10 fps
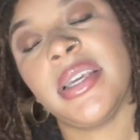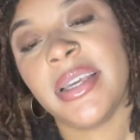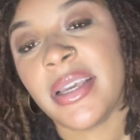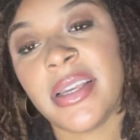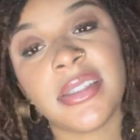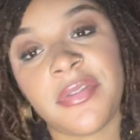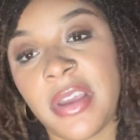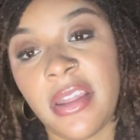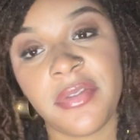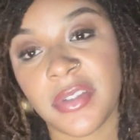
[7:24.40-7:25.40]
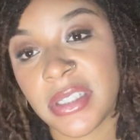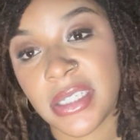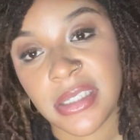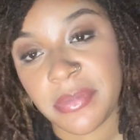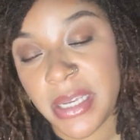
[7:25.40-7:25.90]
His
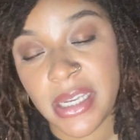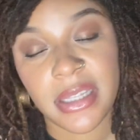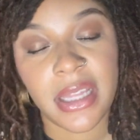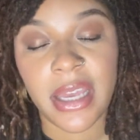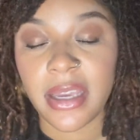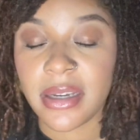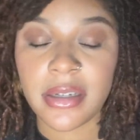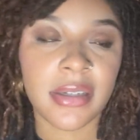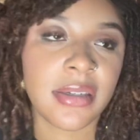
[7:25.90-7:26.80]
faithfulness, man, like,